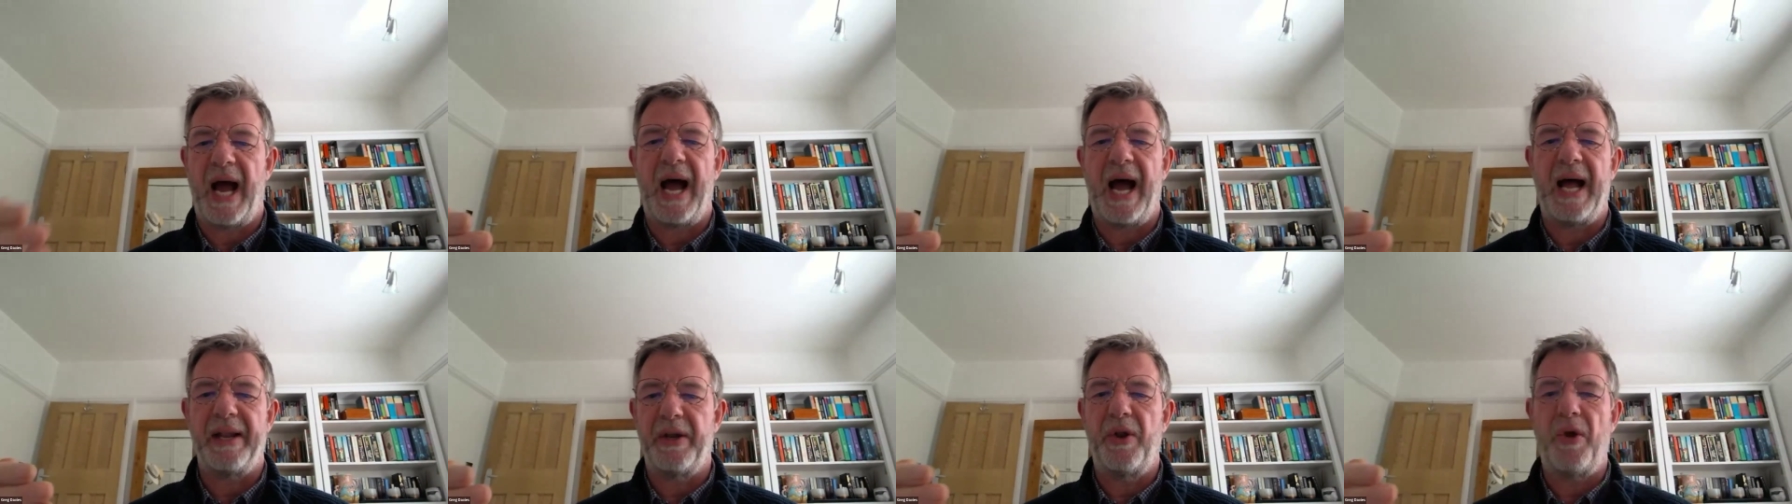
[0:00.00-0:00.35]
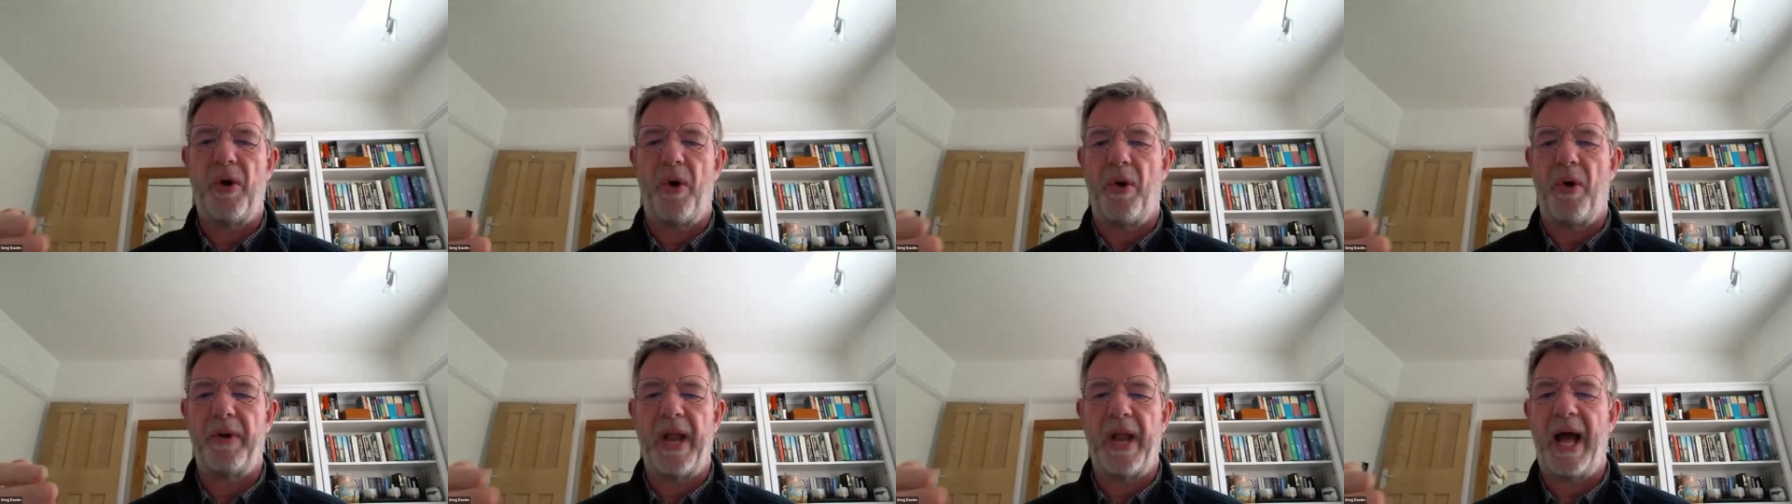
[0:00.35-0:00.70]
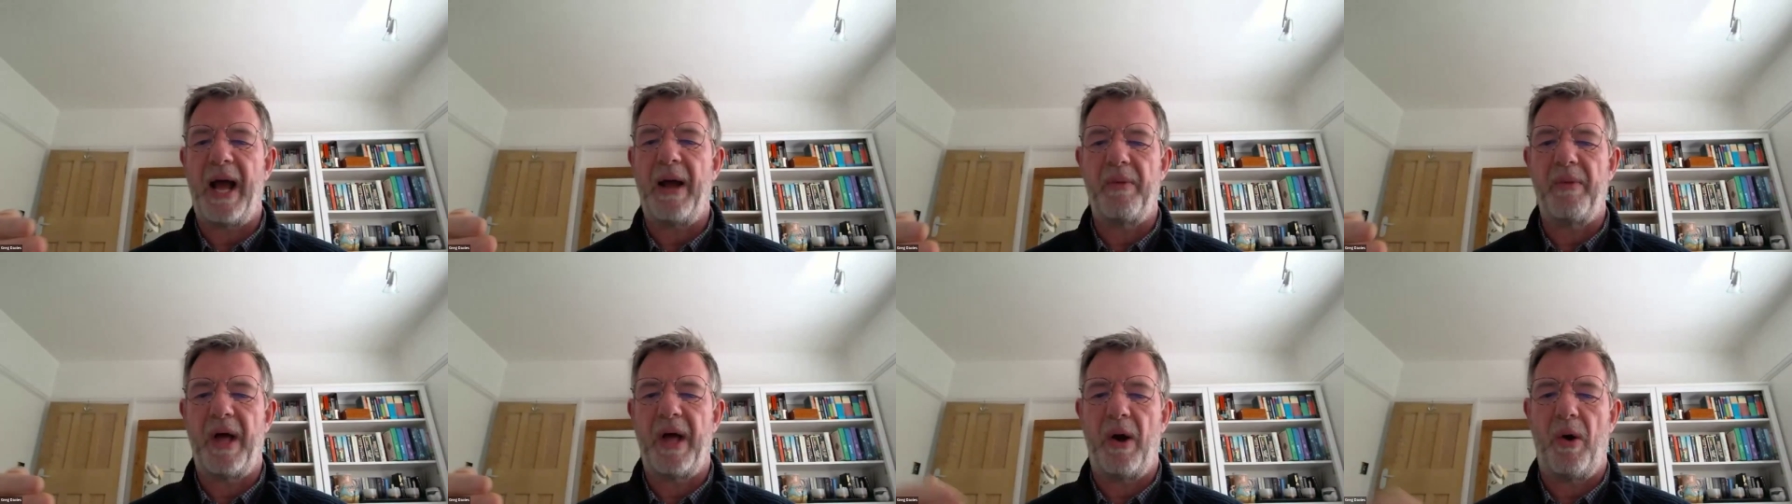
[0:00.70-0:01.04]
and on
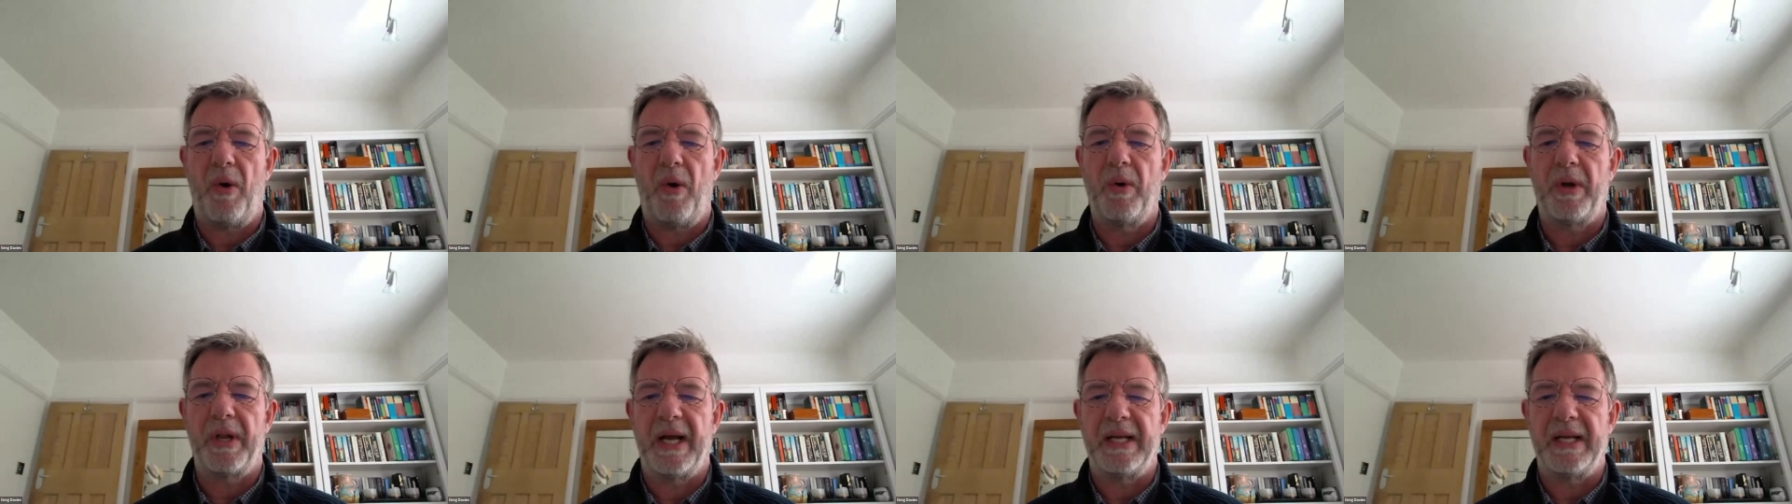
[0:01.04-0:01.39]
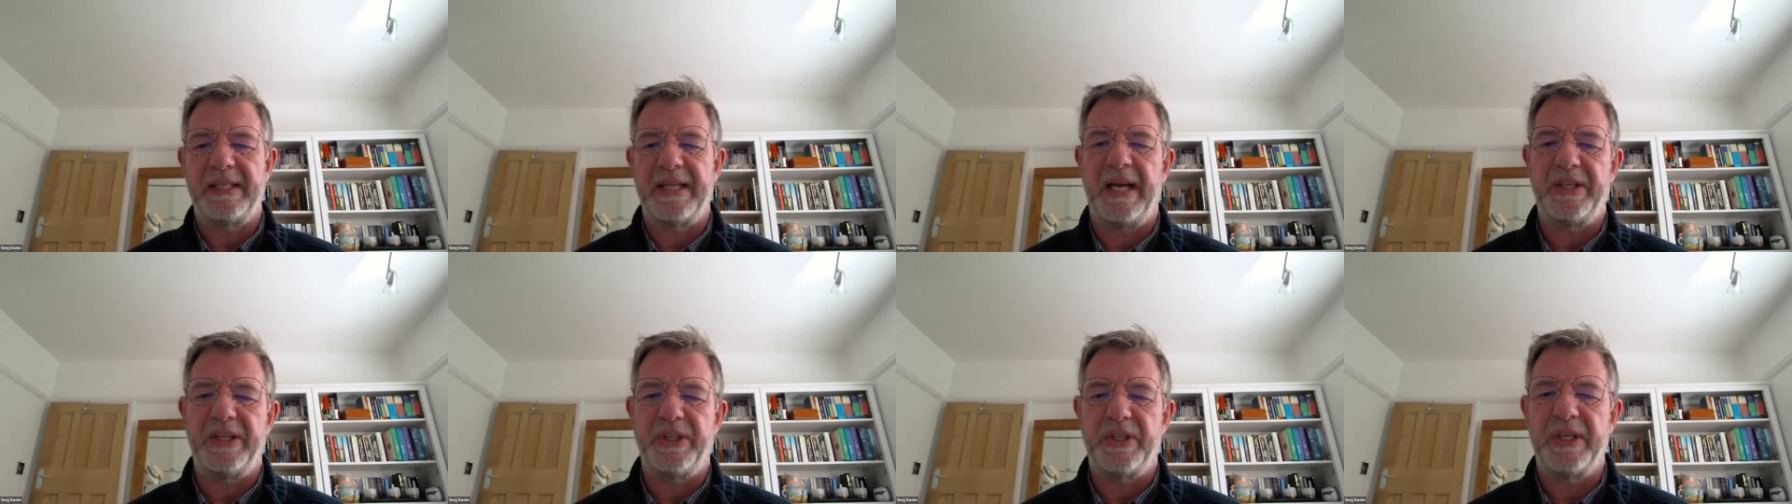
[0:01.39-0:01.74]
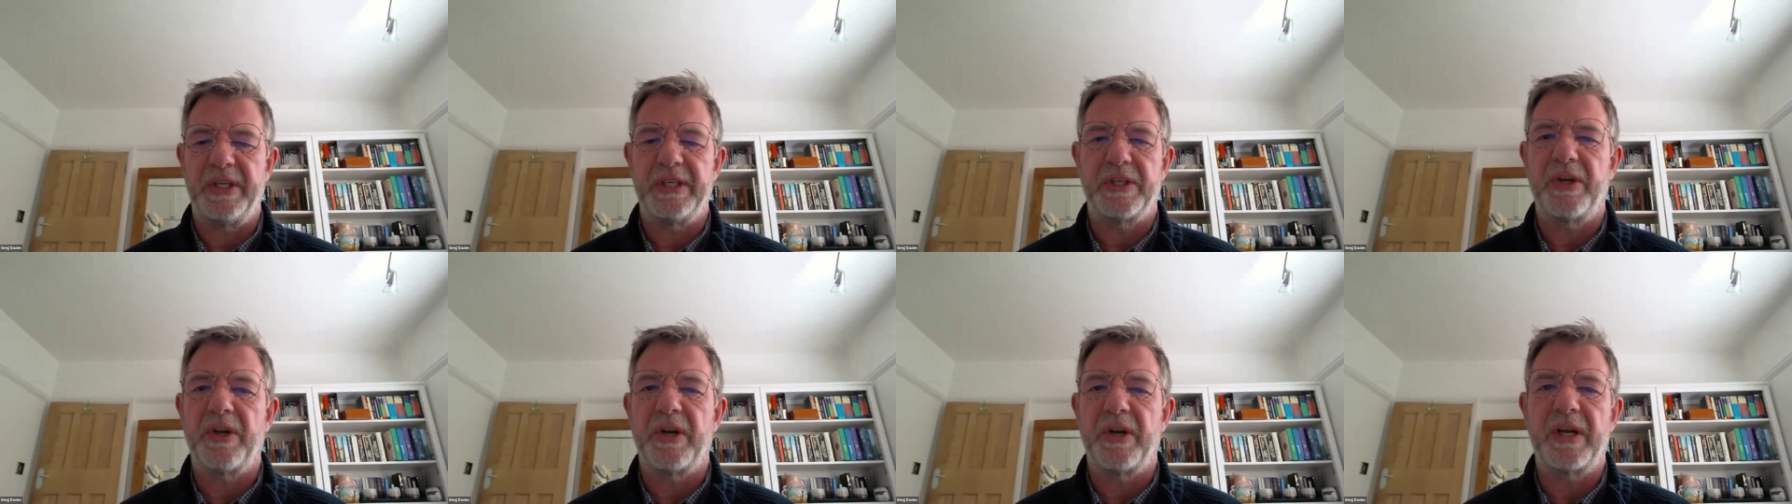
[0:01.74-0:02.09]
how that organisation
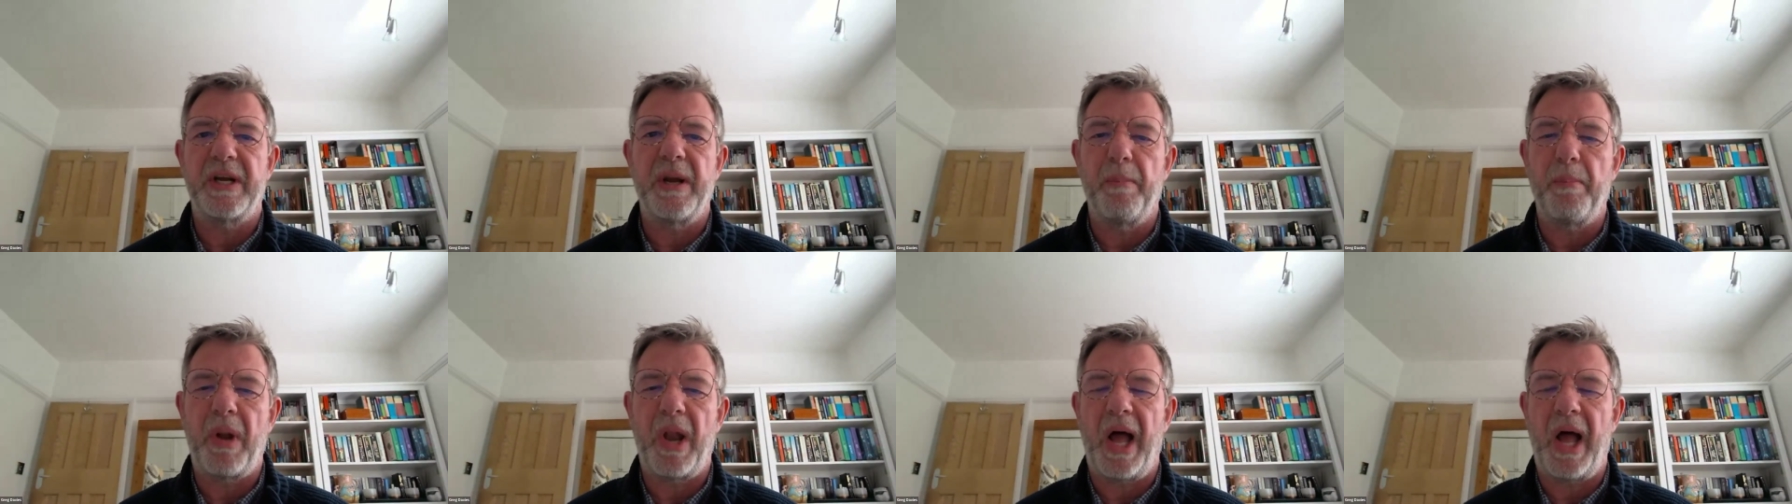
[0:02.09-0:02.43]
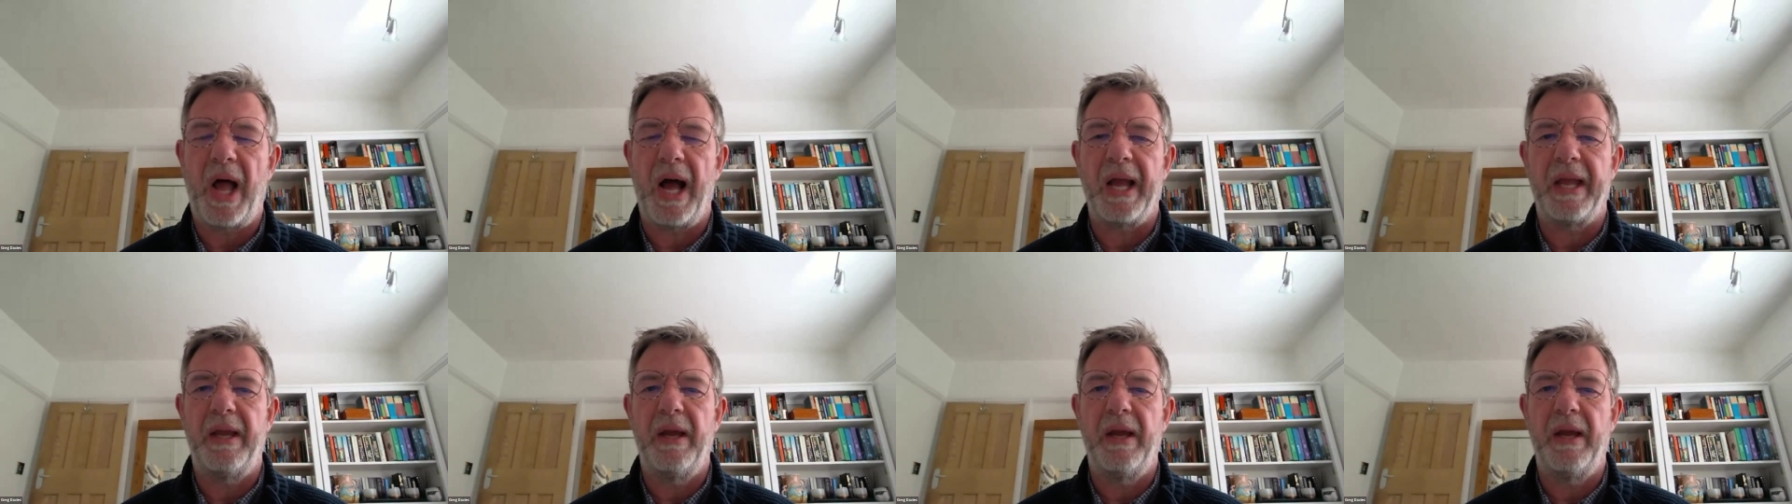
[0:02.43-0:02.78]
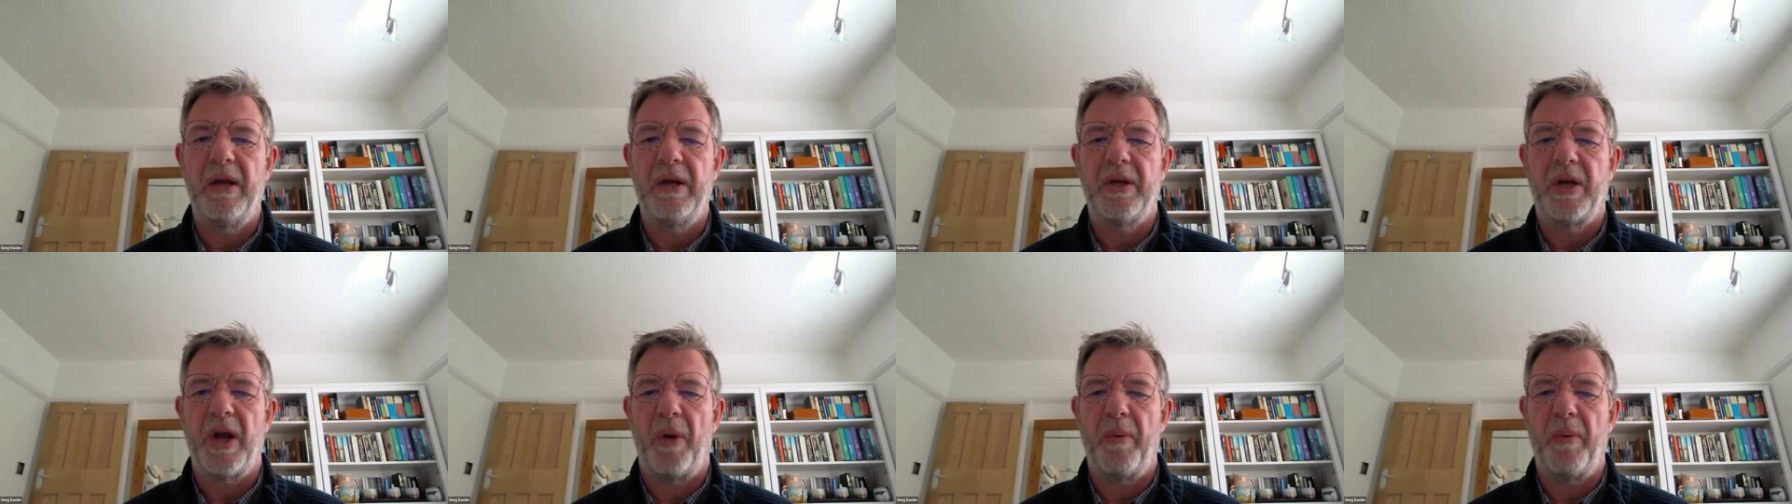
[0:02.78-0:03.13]
is going to comply
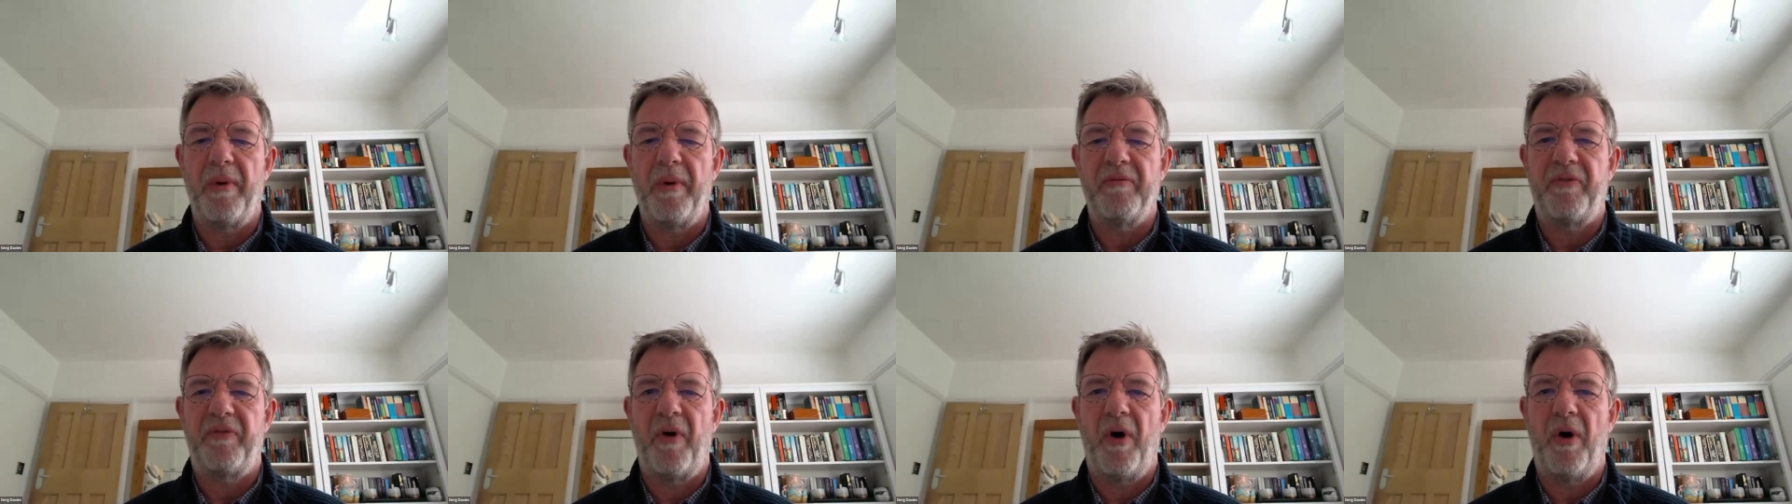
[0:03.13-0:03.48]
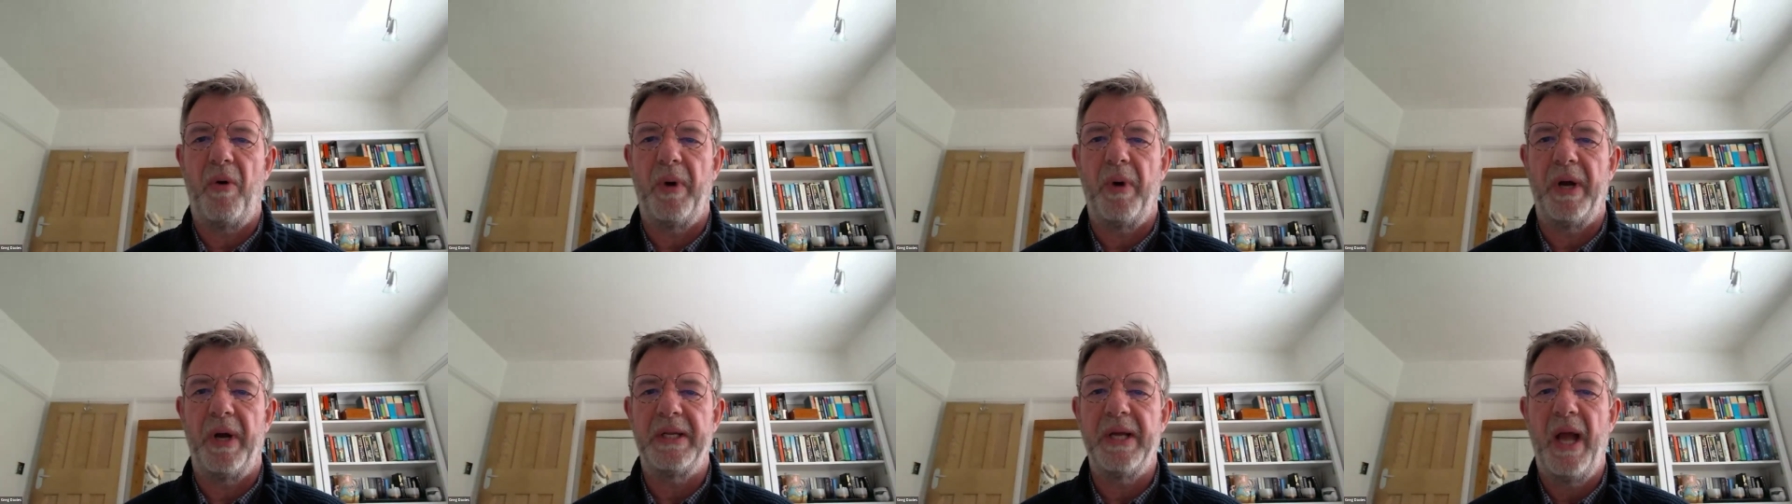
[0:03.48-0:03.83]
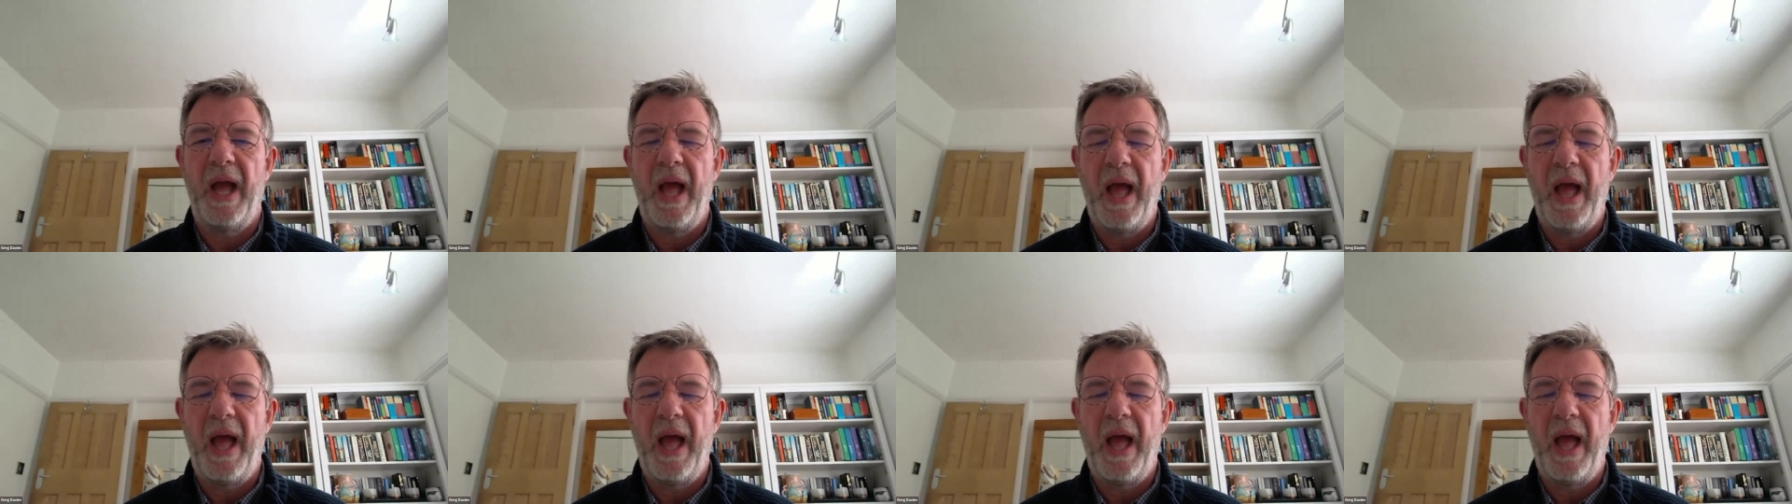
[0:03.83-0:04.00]
going forward.